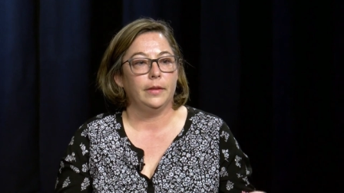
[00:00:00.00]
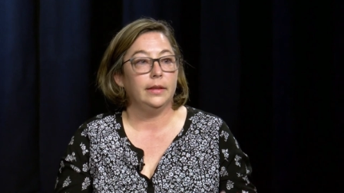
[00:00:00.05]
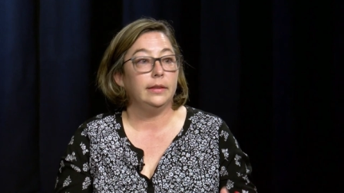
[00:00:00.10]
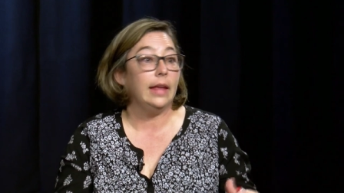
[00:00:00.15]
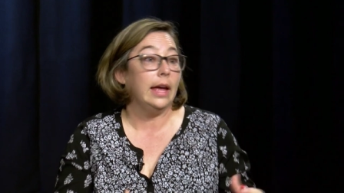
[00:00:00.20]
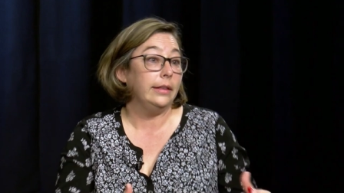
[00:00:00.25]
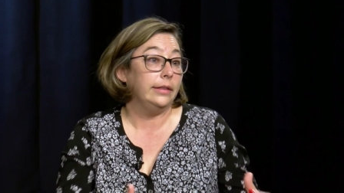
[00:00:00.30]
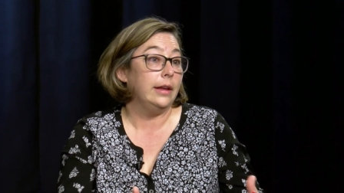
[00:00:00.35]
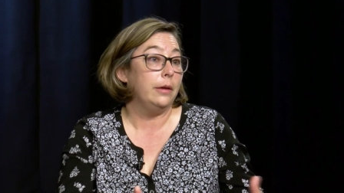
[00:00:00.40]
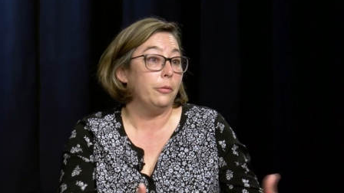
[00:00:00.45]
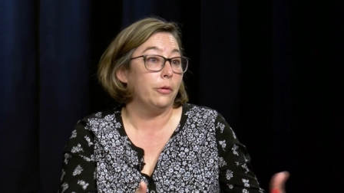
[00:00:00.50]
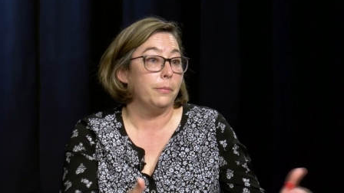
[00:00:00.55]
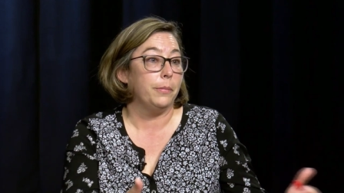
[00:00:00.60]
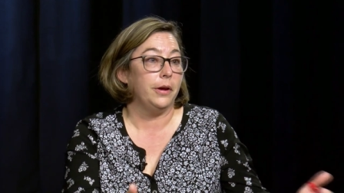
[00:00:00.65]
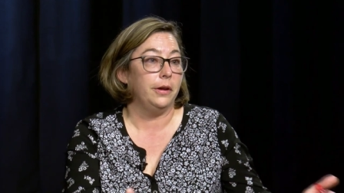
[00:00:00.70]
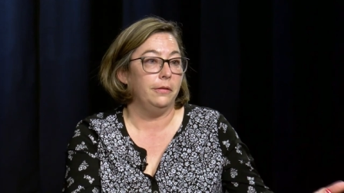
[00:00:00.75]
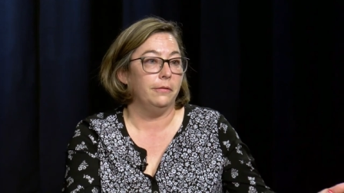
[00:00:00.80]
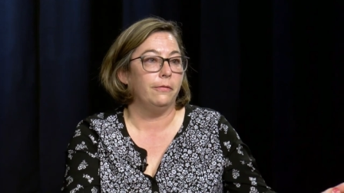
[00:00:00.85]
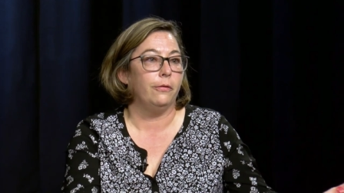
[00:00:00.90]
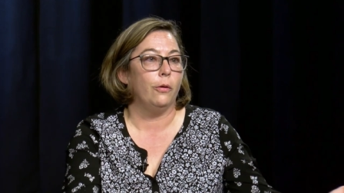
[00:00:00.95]
that they were
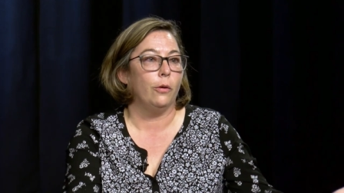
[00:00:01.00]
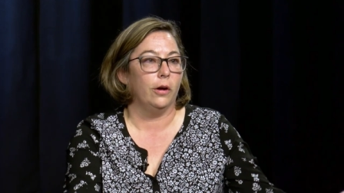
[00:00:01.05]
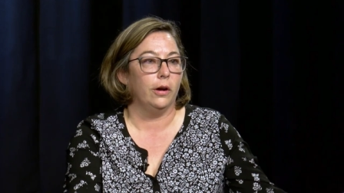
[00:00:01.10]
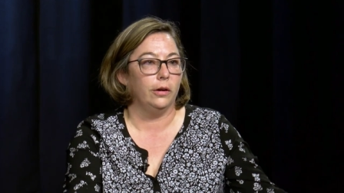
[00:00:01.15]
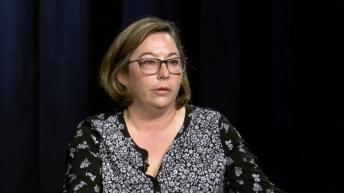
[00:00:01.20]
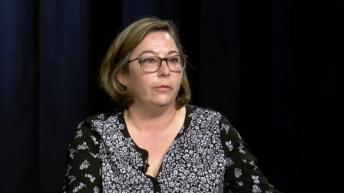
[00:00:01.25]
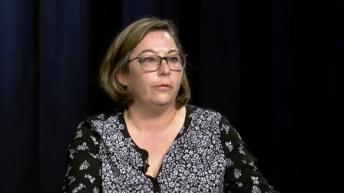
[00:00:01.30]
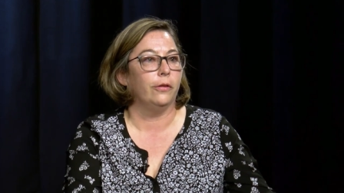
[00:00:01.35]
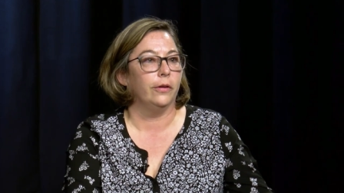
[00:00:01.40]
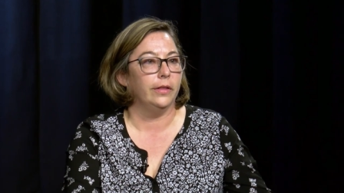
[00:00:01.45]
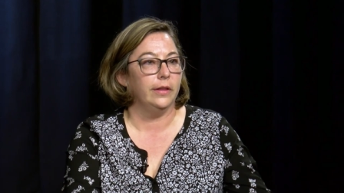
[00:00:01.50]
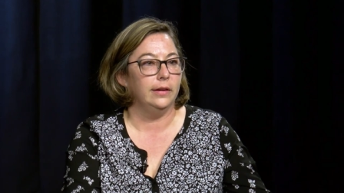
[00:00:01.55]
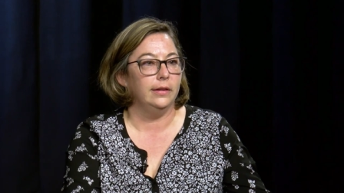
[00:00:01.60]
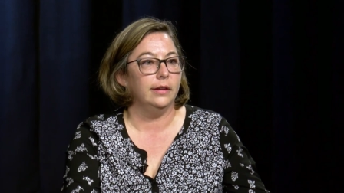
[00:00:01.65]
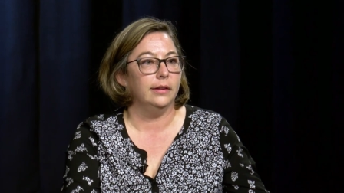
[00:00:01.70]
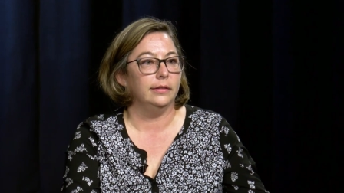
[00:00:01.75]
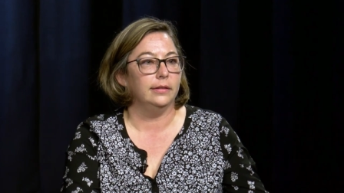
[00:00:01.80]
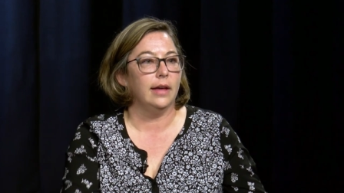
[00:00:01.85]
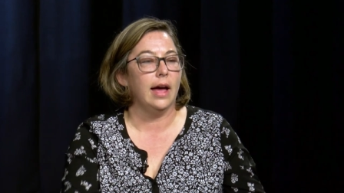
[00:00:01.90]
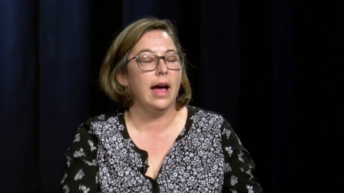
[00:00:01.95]
putting forward for the
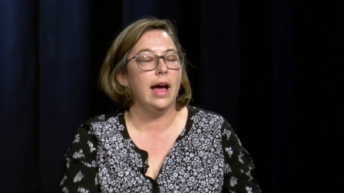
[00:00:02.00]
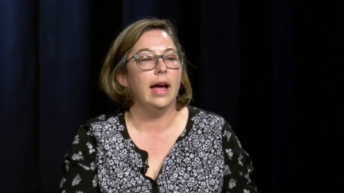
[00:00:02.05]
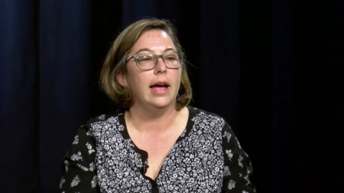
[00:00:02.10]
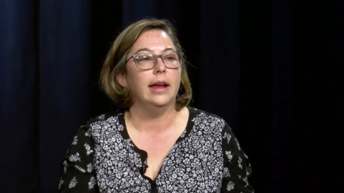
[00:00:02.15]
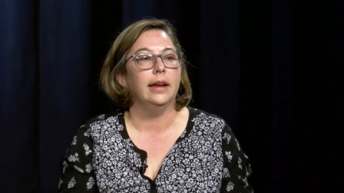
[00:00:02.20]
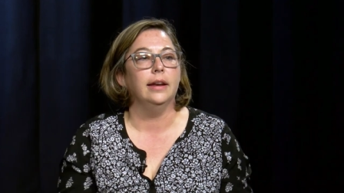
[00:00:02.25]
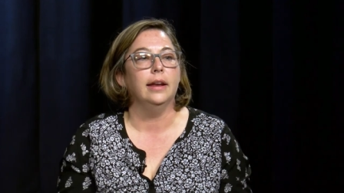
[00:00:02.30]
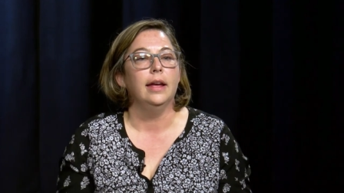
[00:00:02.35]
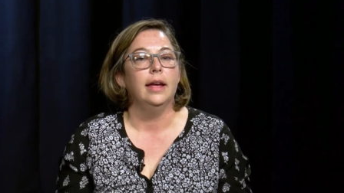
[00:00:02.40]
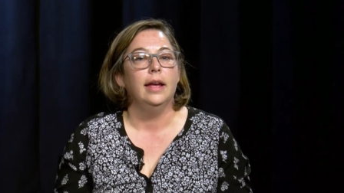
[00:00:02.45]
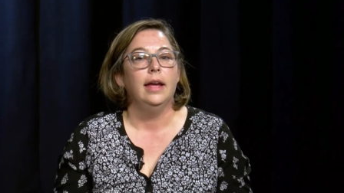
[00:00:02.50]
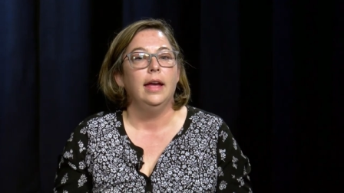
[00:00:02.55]
design,